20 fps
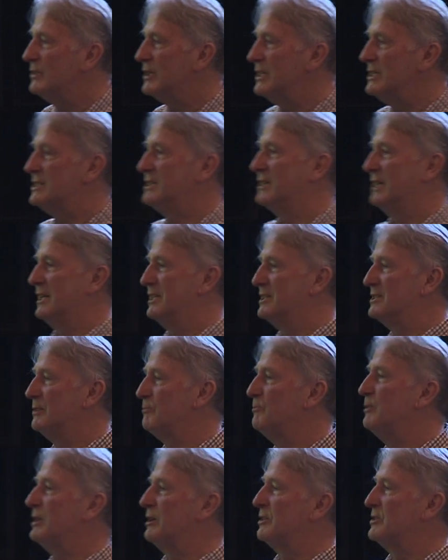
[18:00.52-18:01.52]
these things
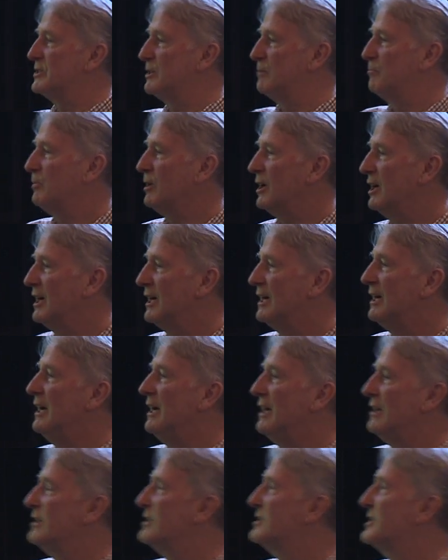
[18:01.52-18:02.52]
and we can supply
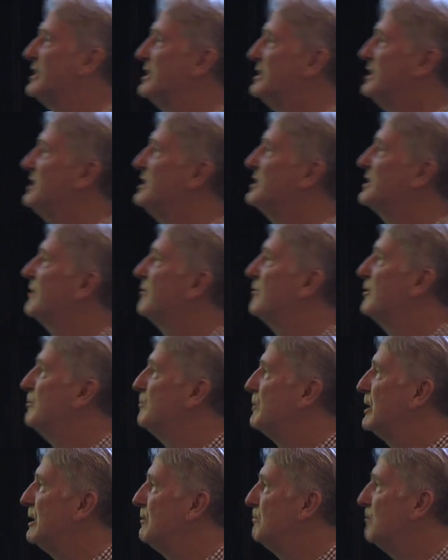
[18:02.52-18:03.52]
the cities from
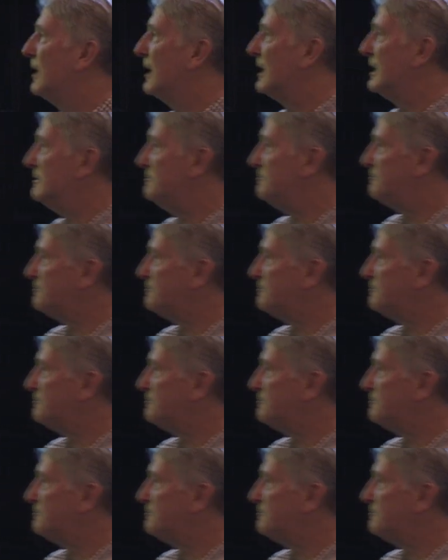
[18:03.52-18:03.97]
nearby.